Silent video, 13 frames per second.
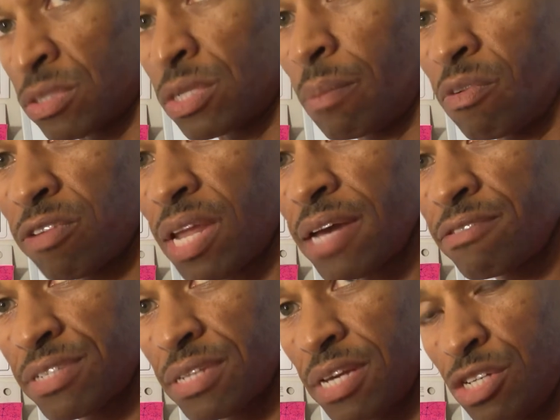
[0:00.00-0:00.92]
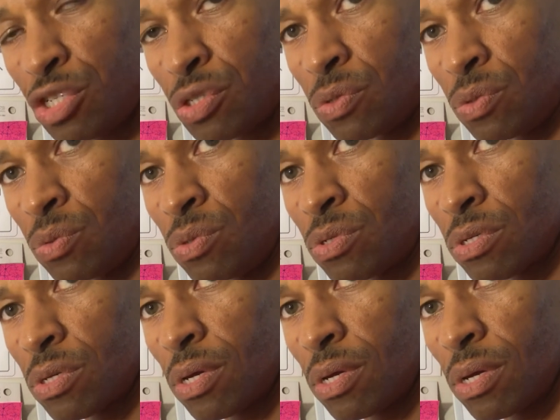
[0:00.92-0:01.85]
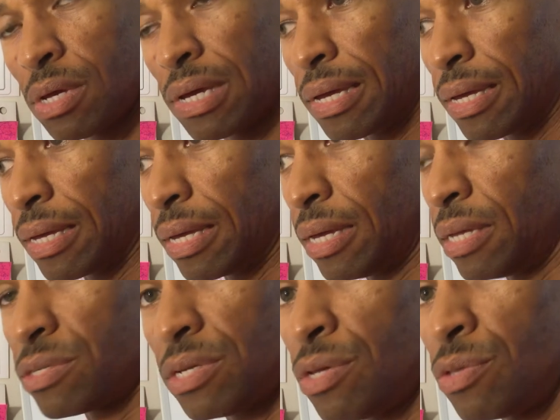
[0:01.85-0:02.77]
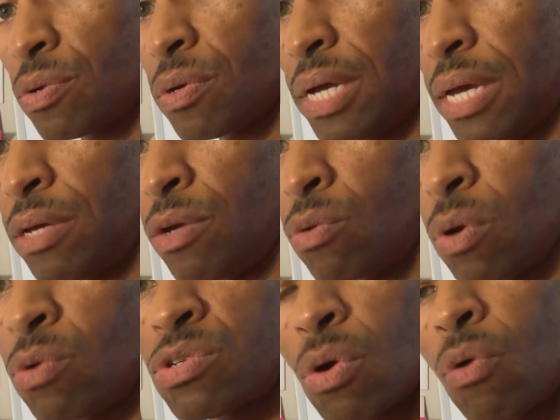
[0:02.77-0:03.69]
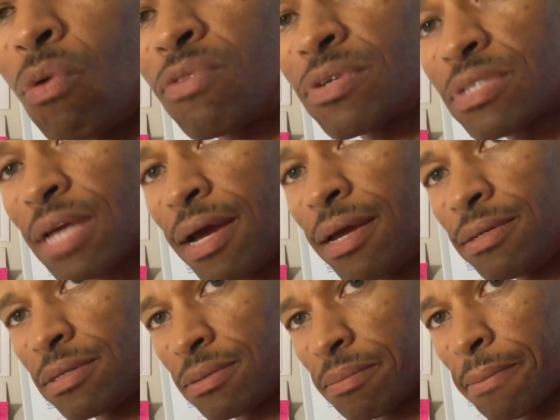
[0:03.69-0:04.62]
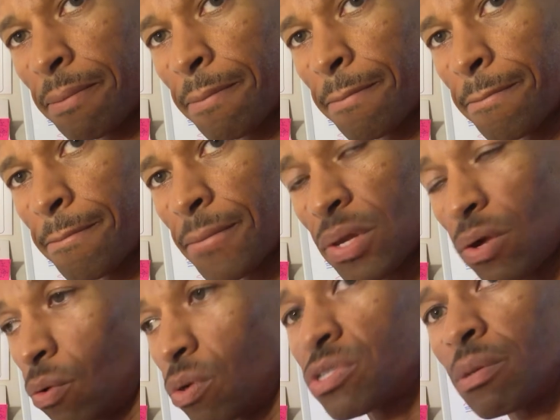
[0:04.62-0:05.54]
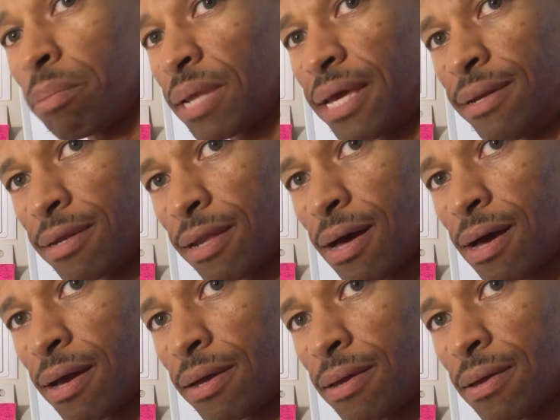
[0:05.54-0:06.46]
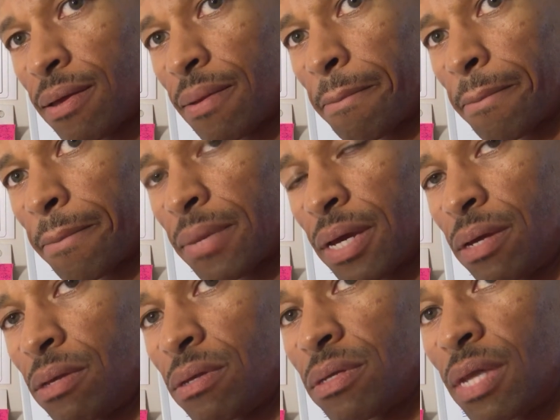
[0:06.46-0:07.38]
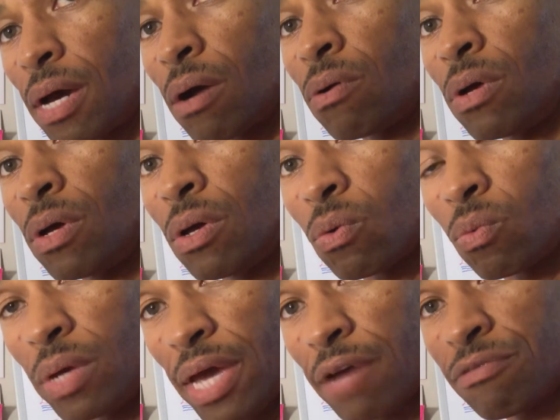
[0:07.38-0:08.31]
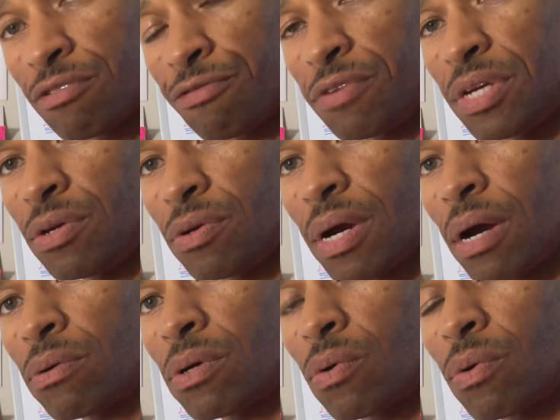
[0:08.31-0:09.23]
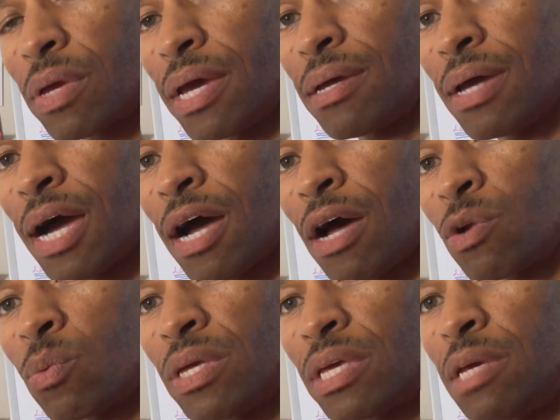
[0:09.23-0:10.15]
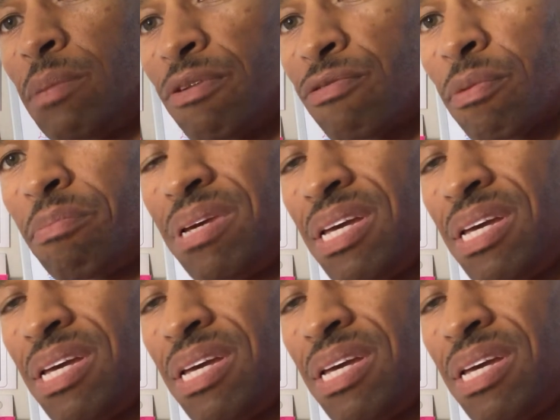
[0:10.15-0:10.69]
some of life's issues, it's either a gross oversight or it's a blatant lie. Okay, now we have to figure out, okay, how do we keep it from